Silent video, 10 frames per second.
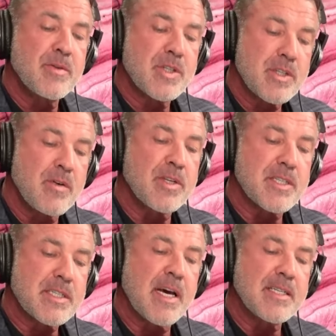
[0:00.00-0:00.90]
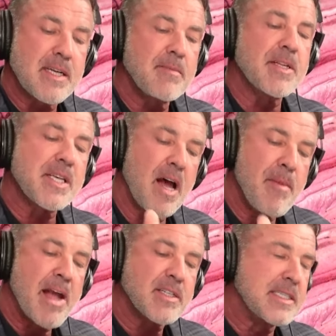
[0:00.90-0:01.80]
disgusted.
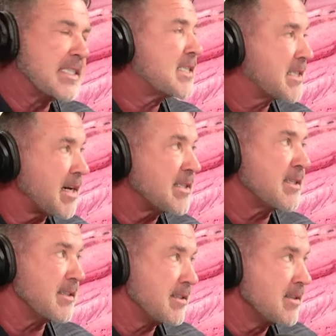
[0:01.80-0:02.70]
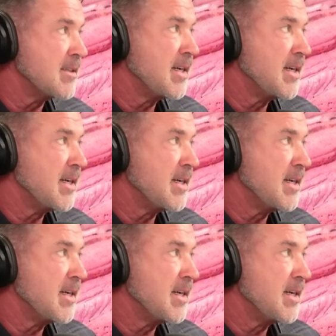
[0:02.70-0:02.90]
I'm actually disgusted.